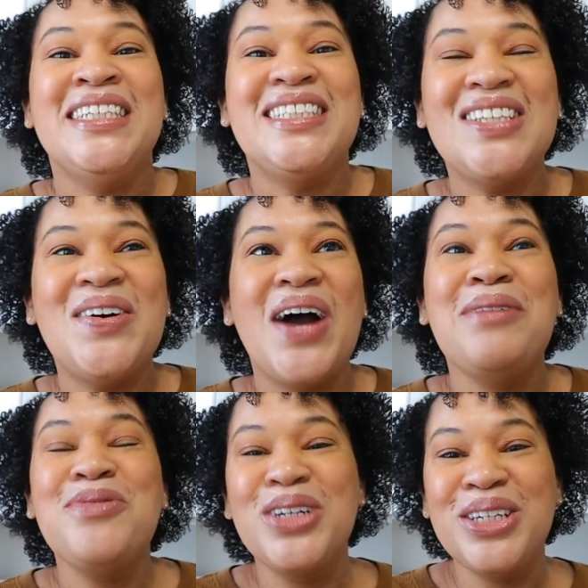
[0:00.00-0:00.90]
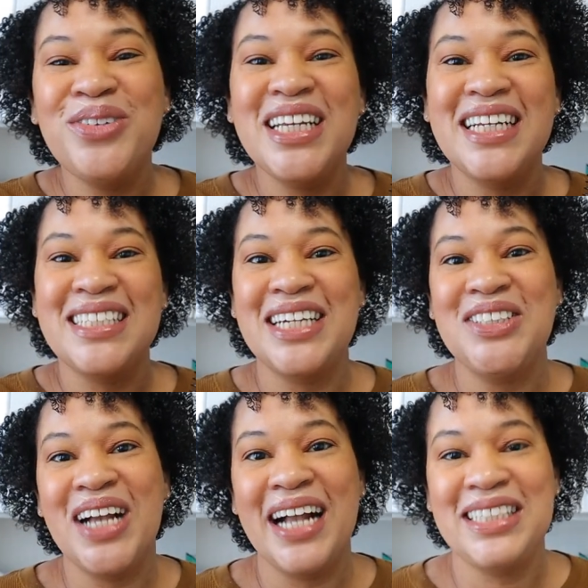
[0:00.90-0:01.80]
So I'm really, really excited
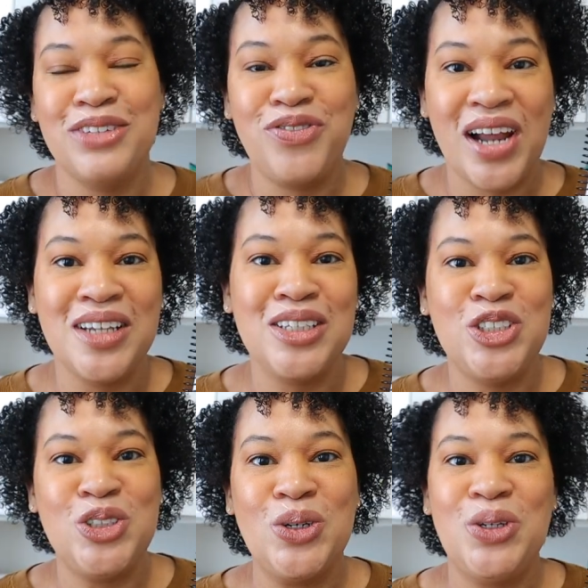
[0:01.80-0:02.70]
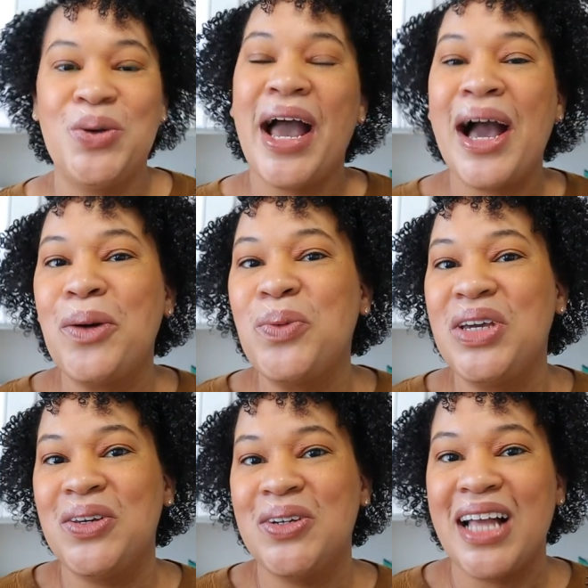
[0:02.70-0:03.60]
you guys to finally show you how we
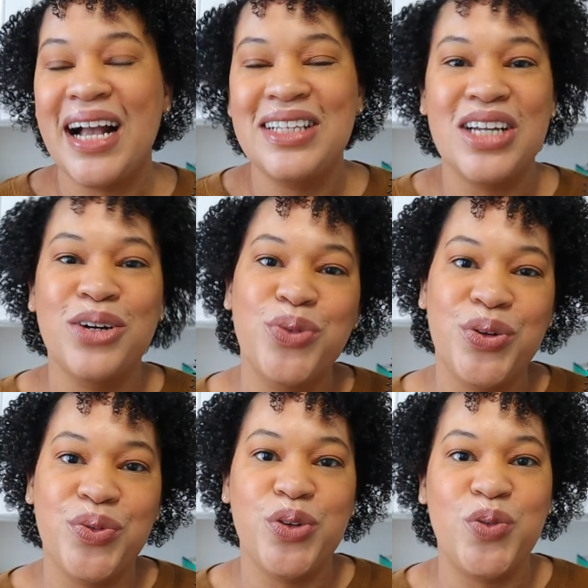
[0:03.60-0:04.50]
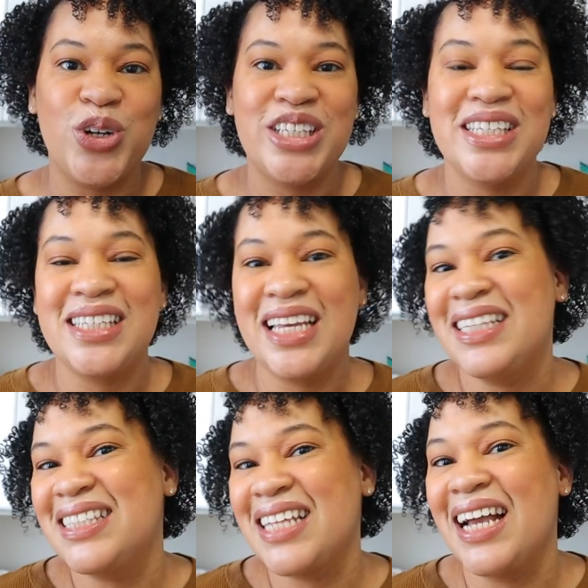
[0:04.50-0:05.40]
utilize A River of Voices
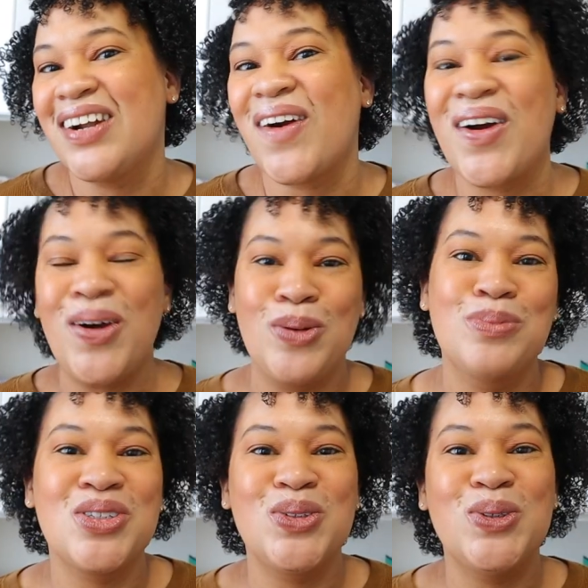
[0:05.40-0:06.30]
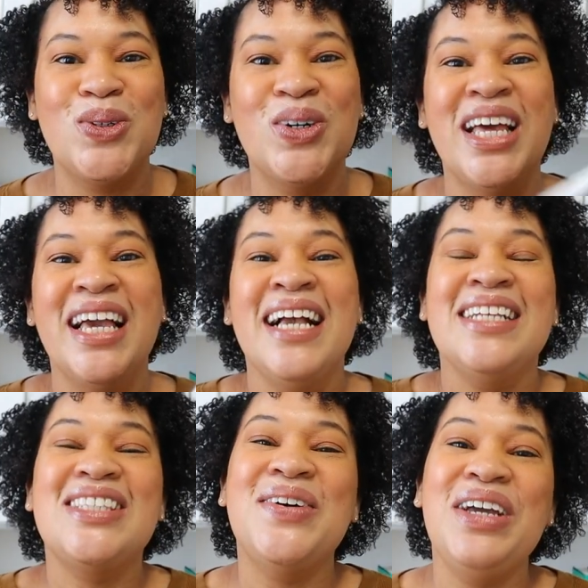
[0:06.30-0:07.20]
inside our homeschool.
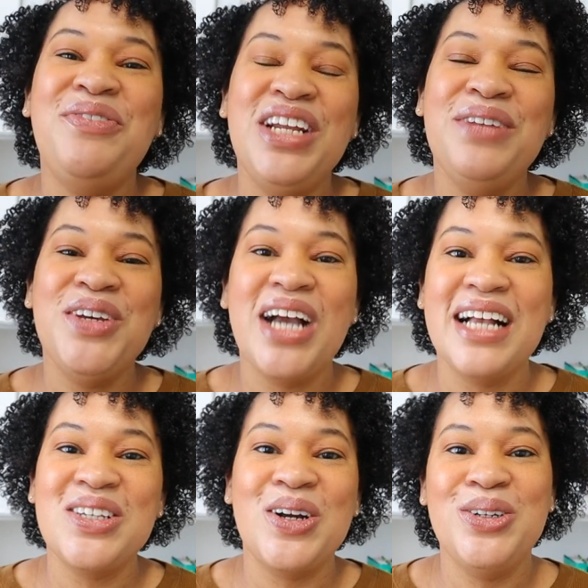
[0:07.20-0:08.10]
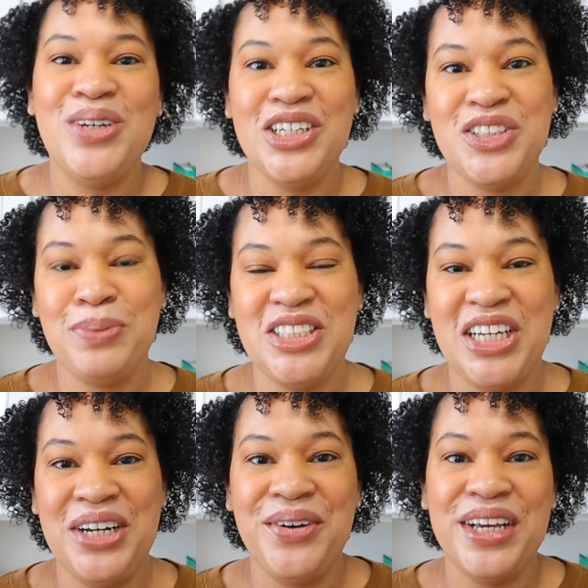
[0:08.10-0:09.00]
So if any of you guys are new here to my
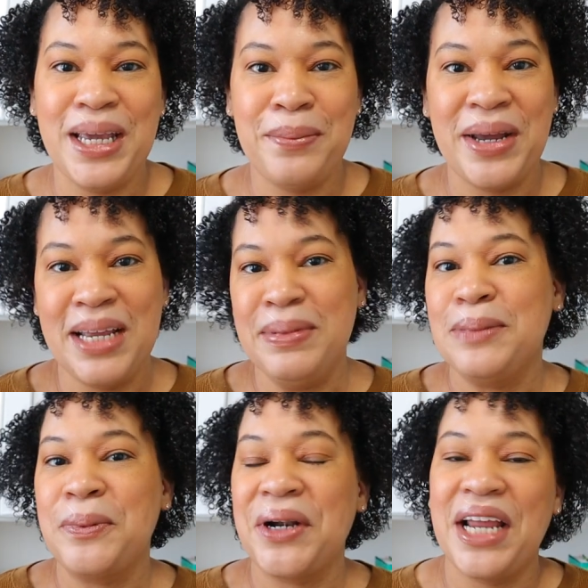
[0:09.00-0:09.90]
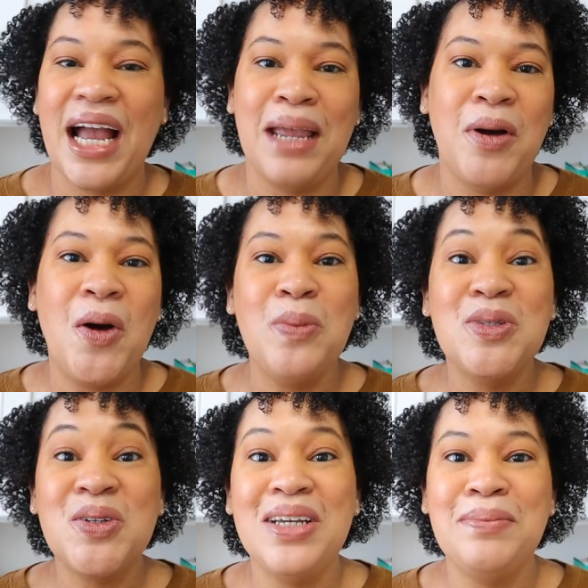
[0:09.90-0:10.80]
channel, again, my name is Brittany. I am a
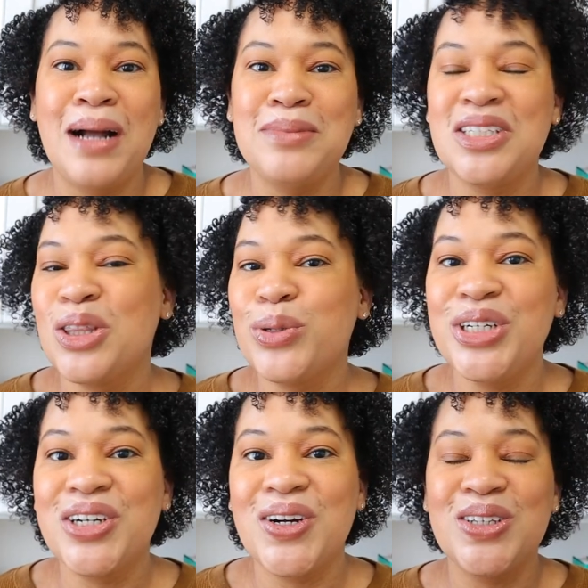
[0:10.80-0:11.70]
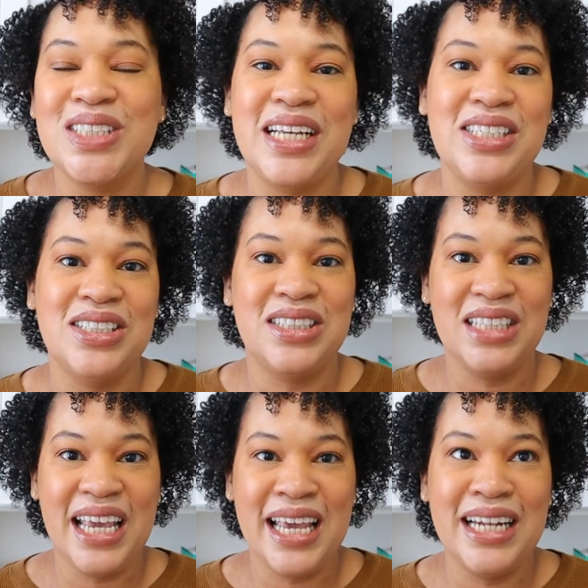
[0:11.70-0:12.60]
homeschooling mom to three girls ages
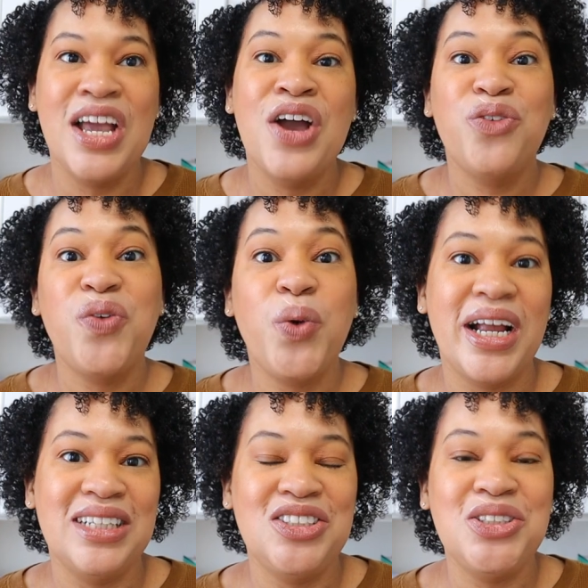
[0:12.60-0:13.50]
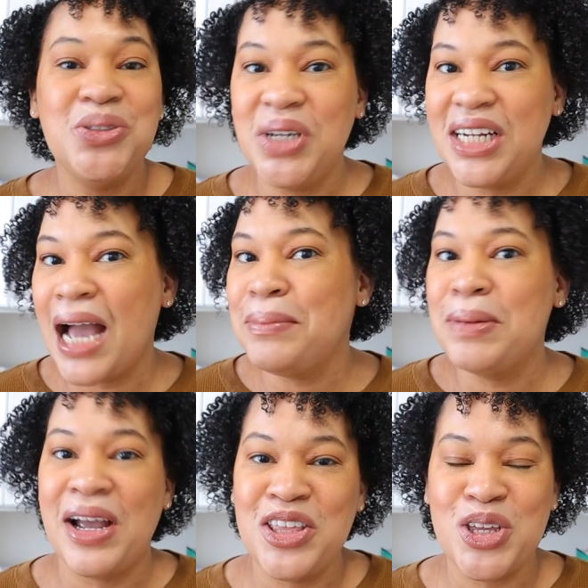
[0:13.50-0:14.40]
10, 4, and 2, and I'm
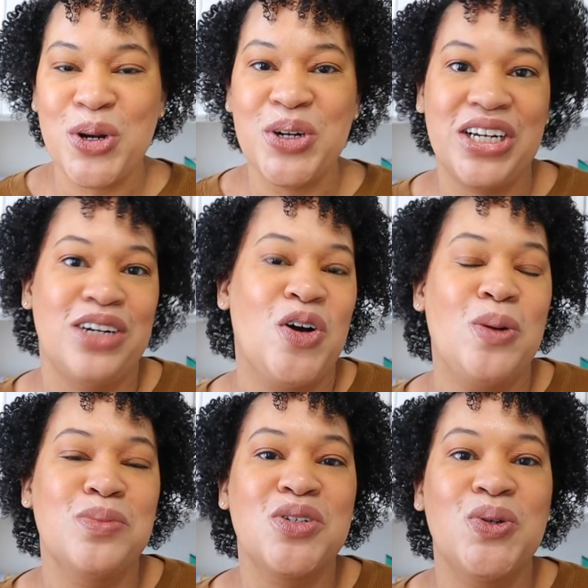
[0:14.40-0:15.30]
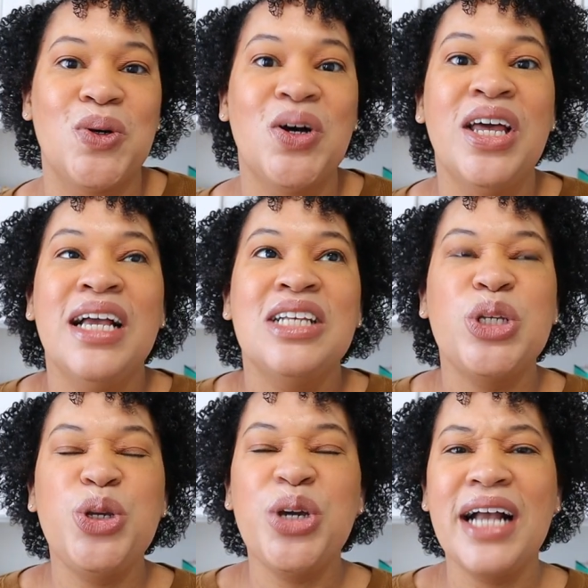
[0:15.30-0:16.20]
in my third year of homeschool.
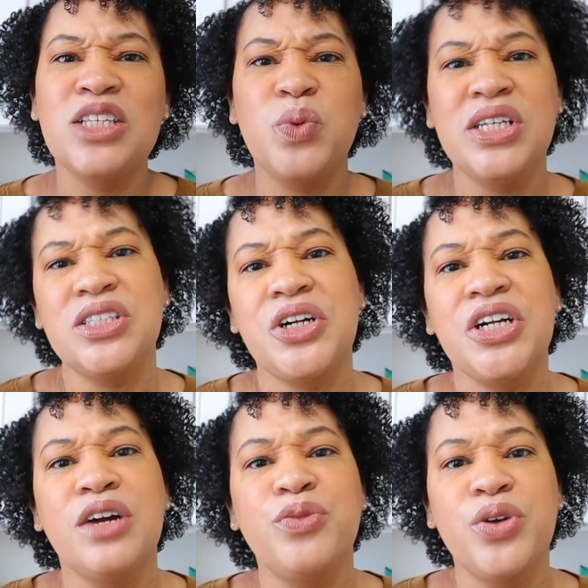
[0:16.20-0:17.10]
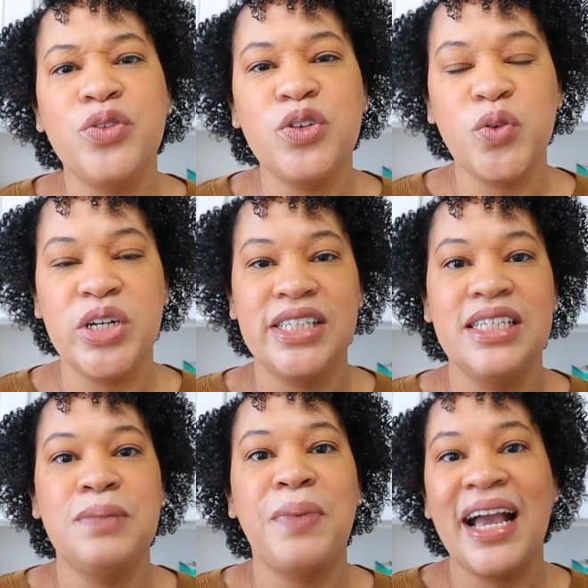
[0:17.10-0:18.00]
So you guys, we started A River of
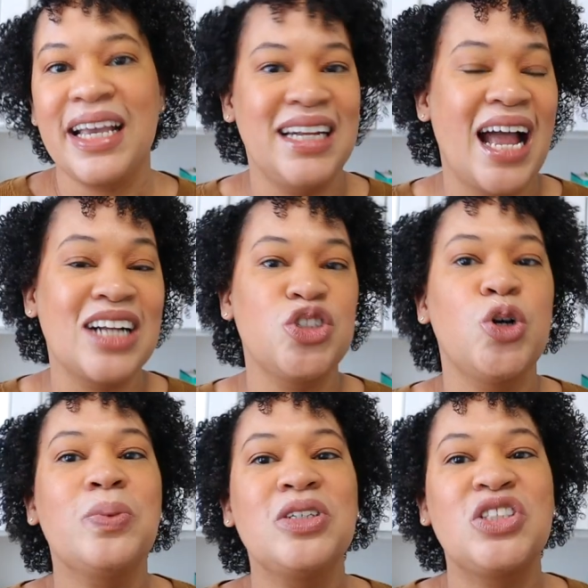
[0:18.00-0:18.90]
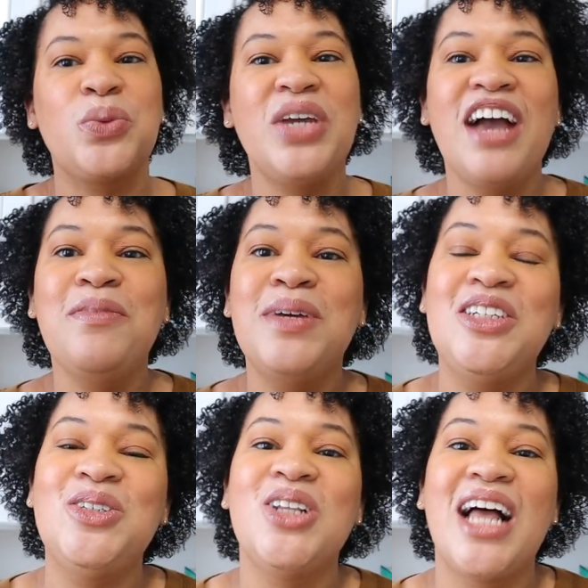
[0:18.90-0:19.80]
Voices back in October, so we have been
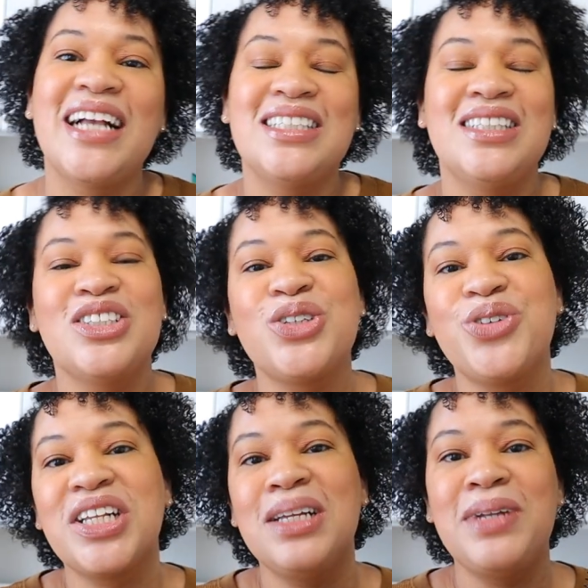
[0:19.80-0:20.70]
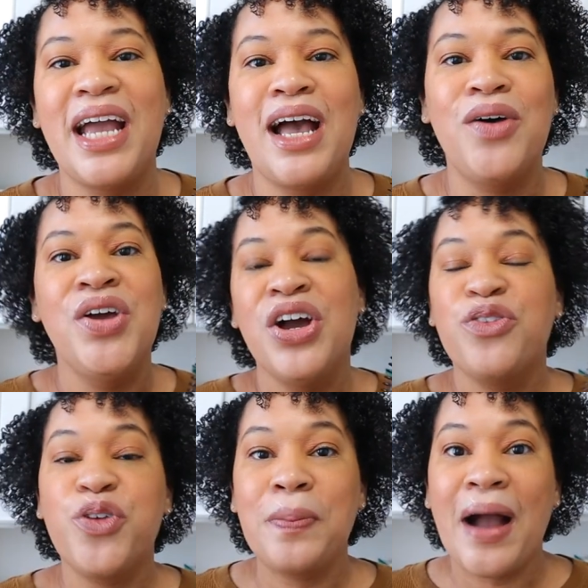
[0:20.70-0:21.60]
utilizing this curriculum now
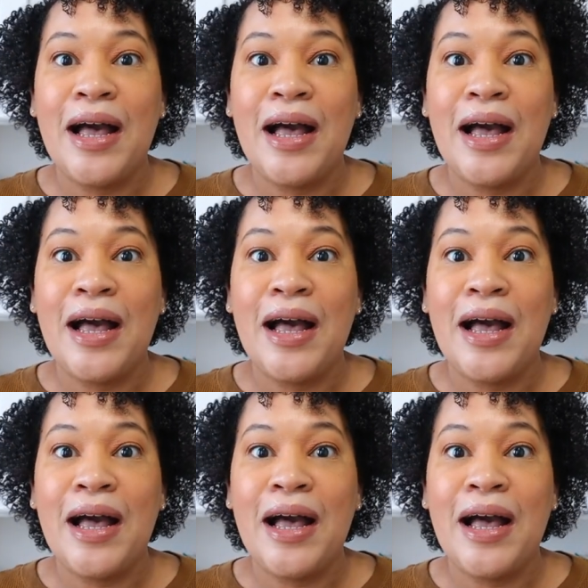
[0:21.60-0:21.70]
for